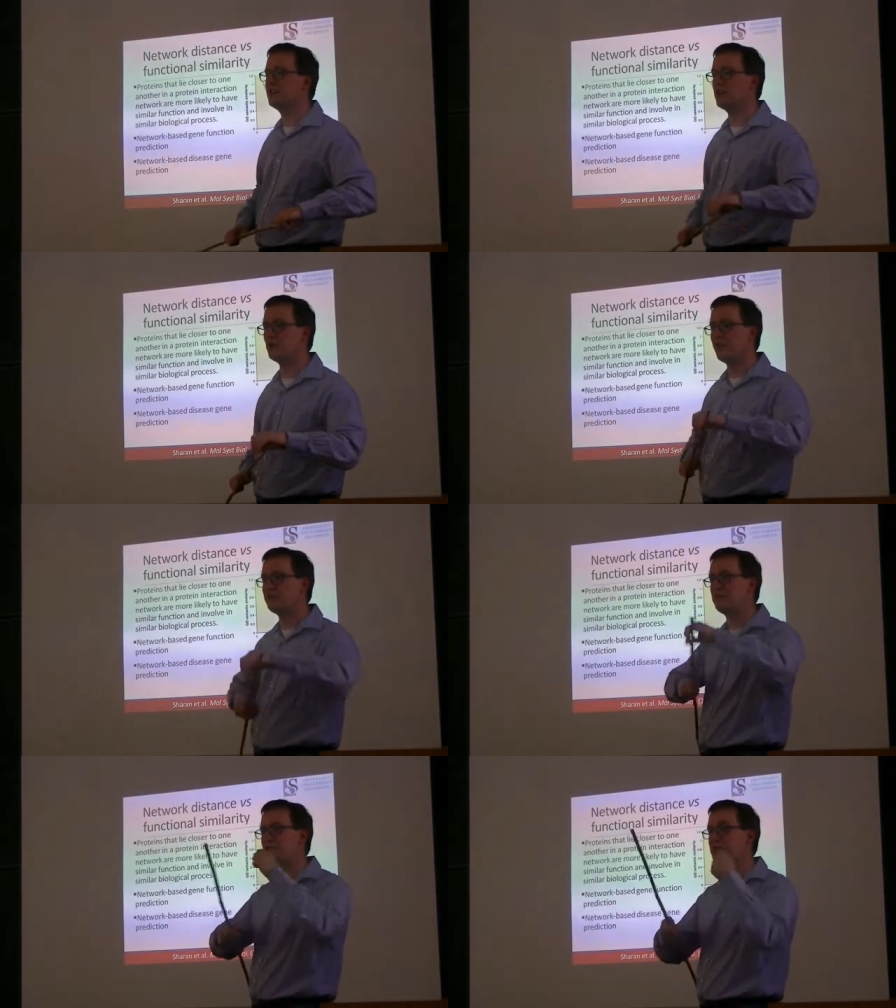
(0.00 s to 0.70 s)
they don't
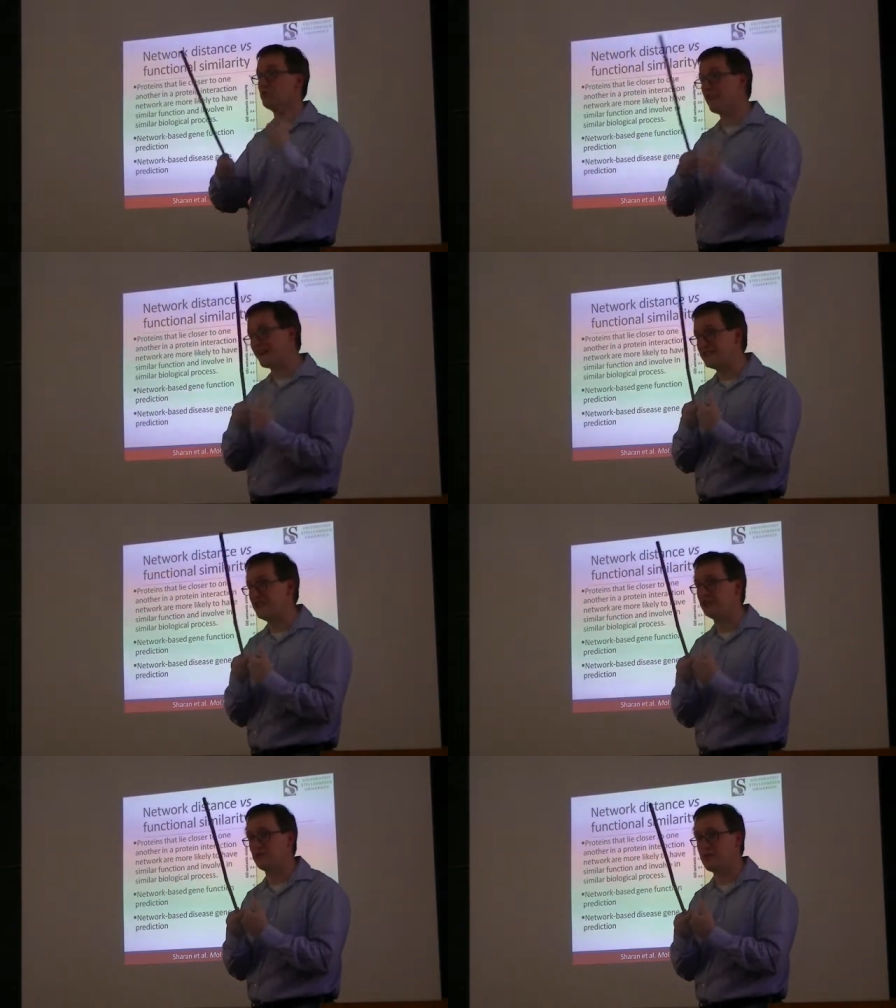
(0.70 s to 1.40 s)
have to be direct
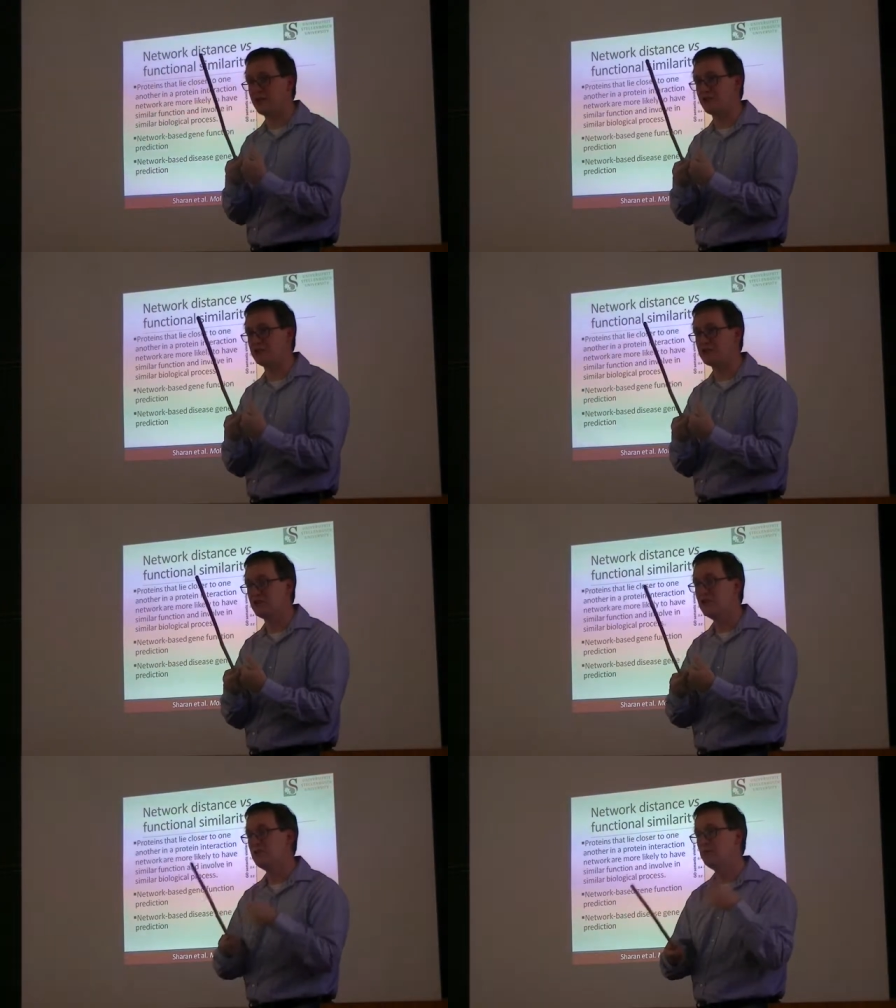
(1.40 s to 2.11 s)
interactors,
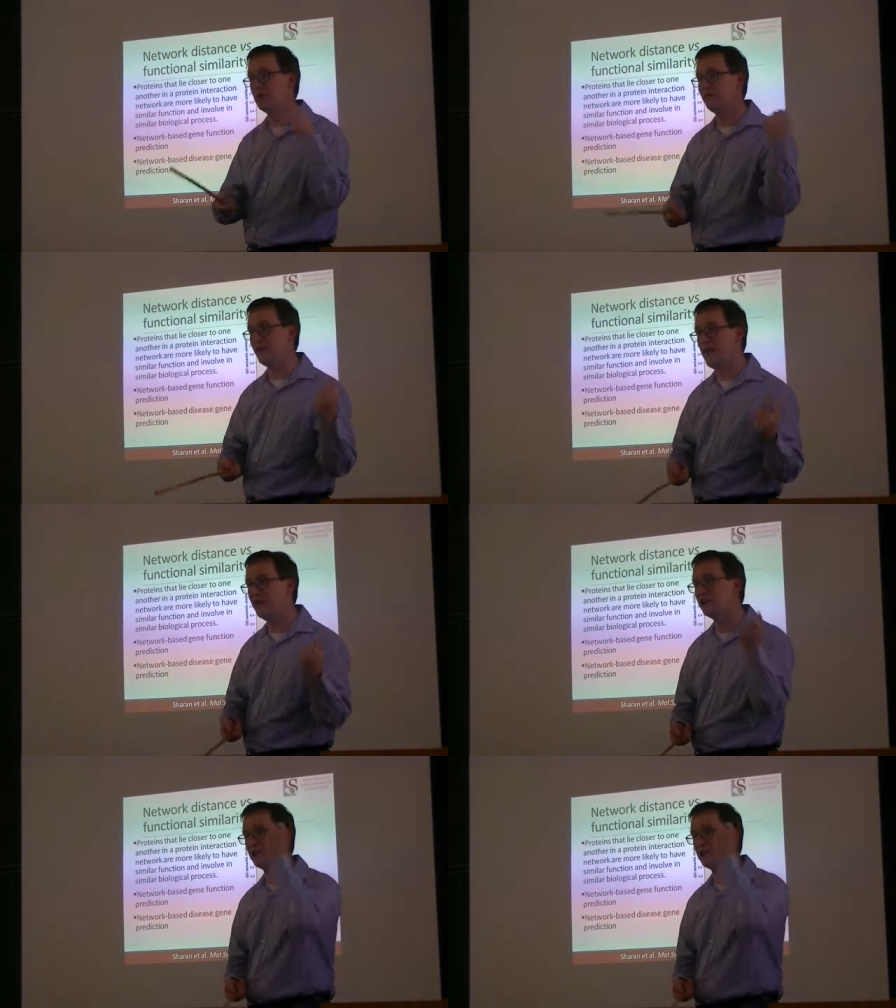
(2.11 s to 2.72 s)
but if A